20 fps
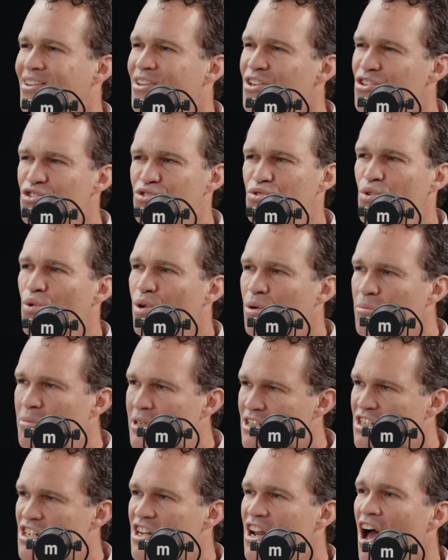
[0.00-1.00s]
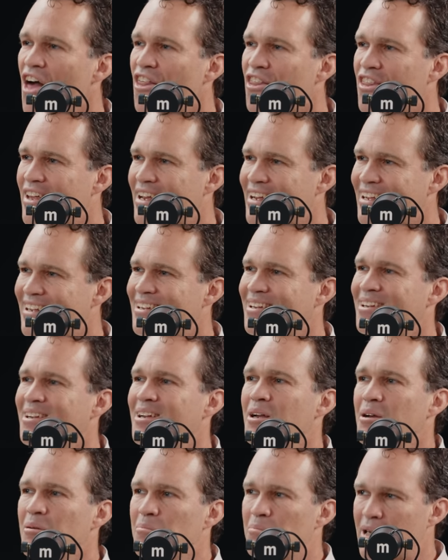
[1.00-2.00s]
The storm is nothing,
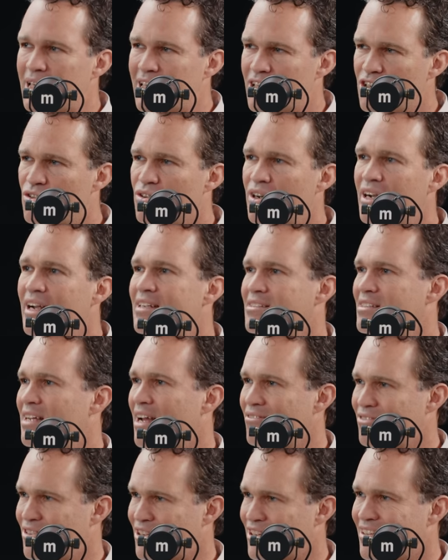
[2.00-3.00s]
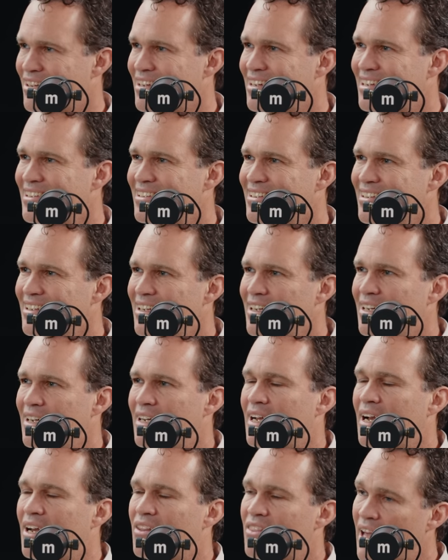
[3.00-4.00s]
but it creates everything.
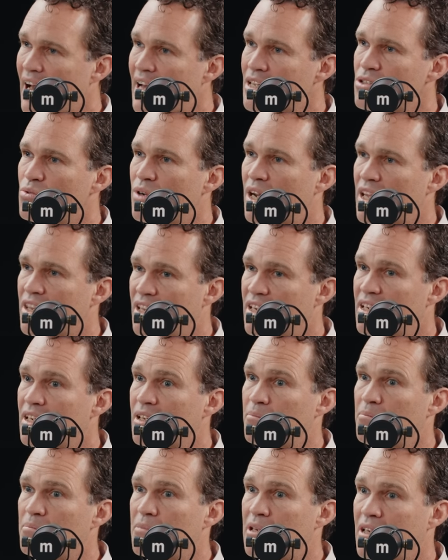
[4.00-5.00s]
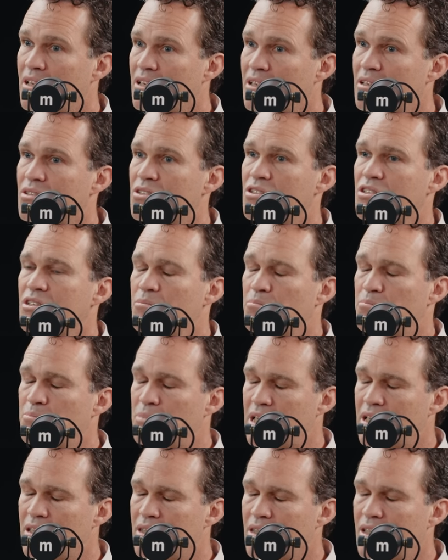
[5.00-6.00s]
And that's what I think it means to
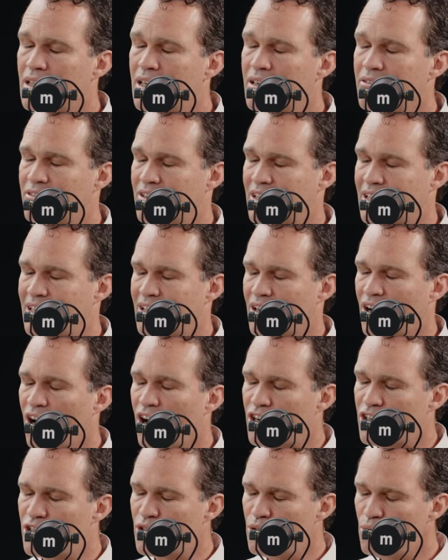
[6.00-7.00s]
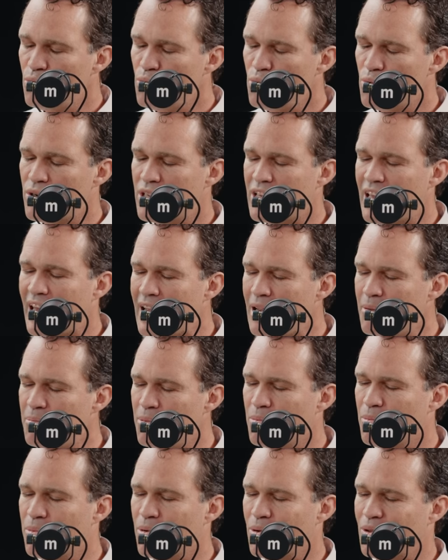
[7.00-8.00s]
be living. Are you
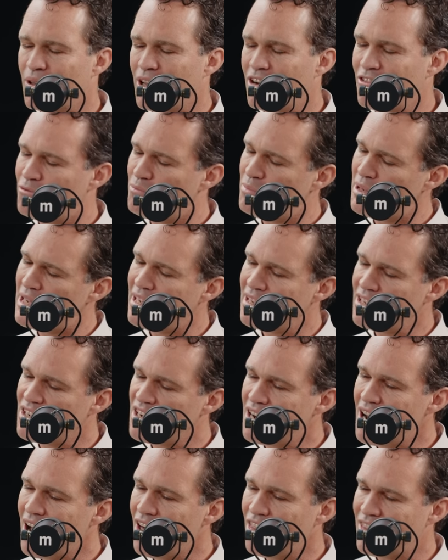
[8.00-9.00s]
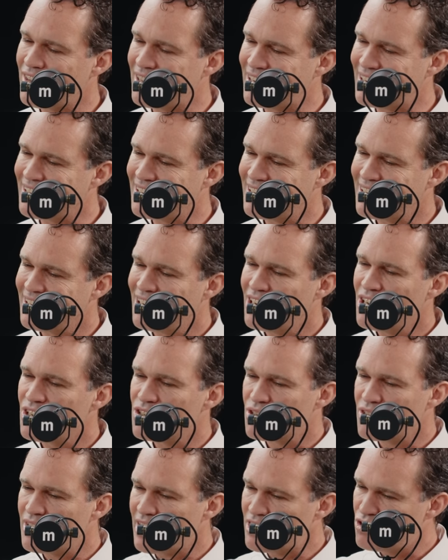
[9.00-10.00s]
capable of being nothing
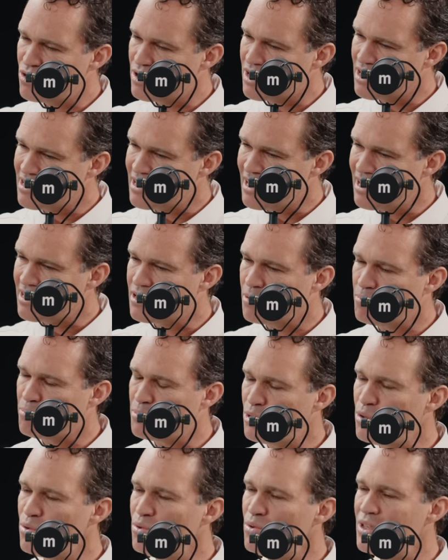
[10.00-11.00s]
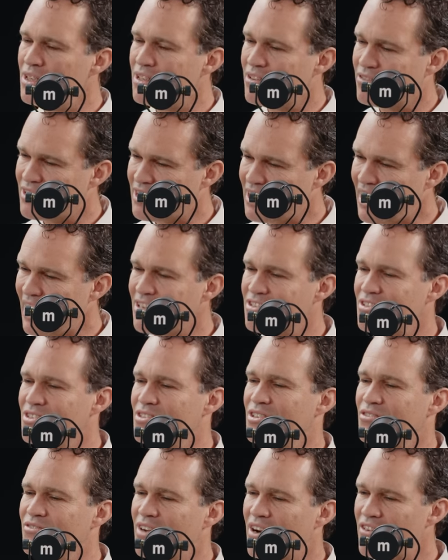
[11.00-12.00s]
so that you can take the beauty of the
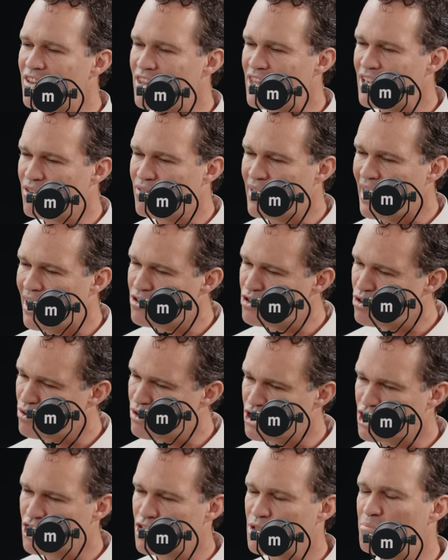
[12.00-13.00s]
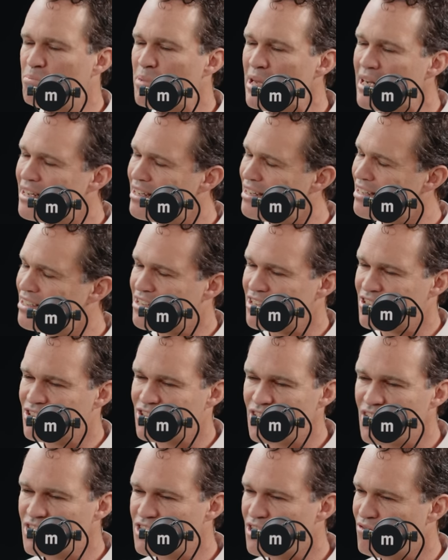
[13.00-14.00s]
essence of everything around you and spin it into
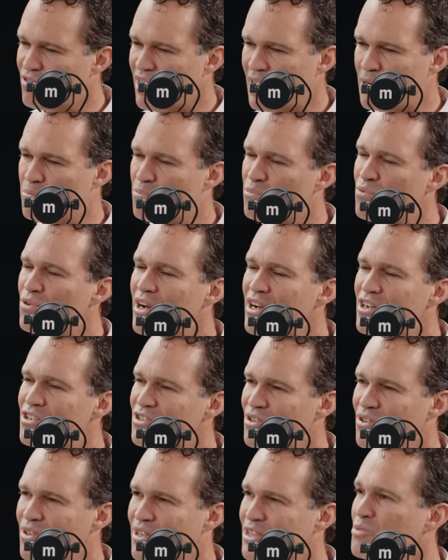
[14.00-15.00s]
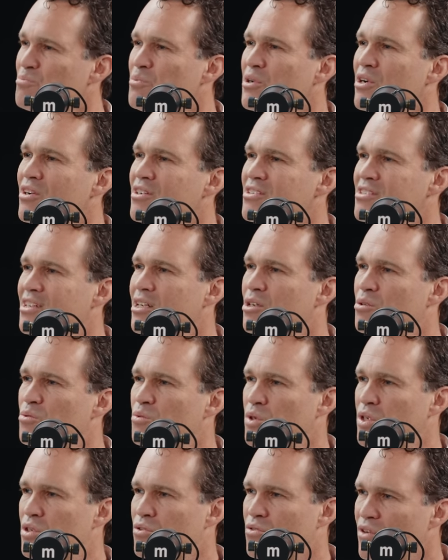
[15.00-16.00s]
such a vibrational experience that it
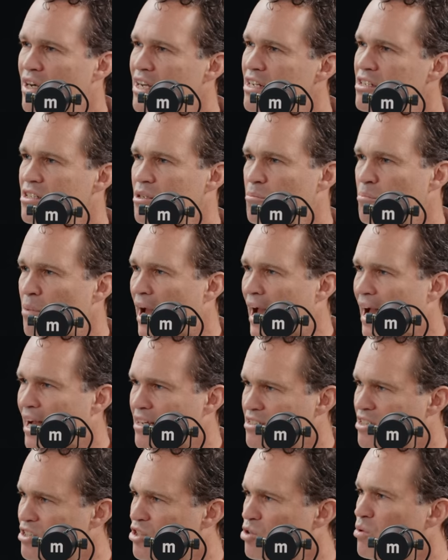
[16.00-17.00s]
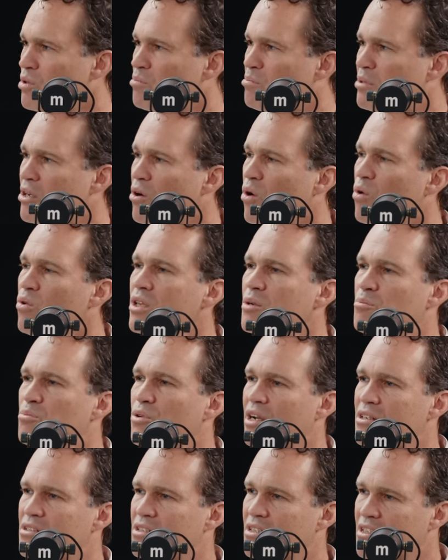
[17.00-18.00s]
would erase the past and you would be only
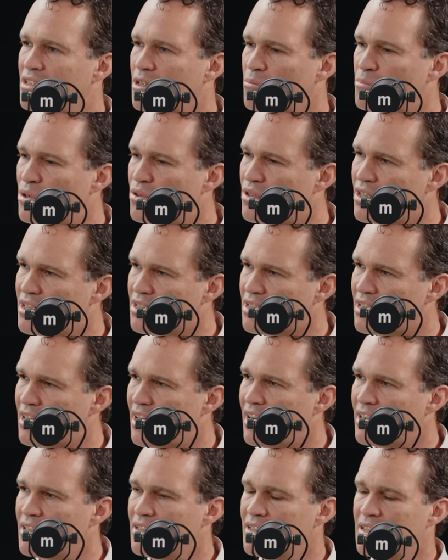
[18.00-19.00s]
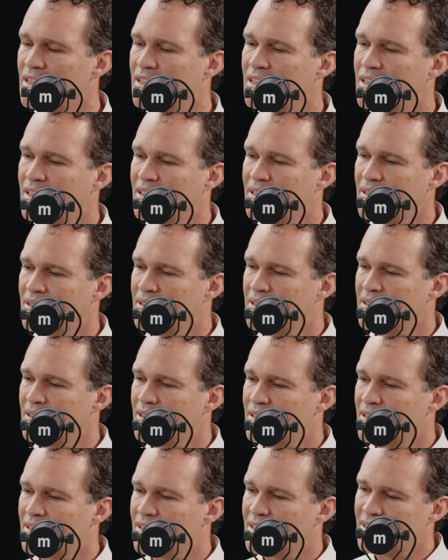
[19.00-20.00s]
present in the beauty today?
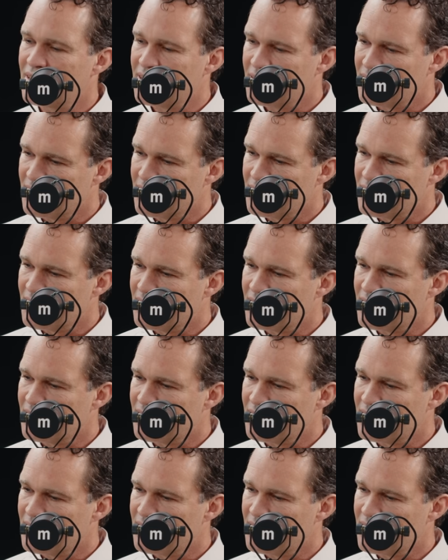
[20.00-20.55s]
Mm.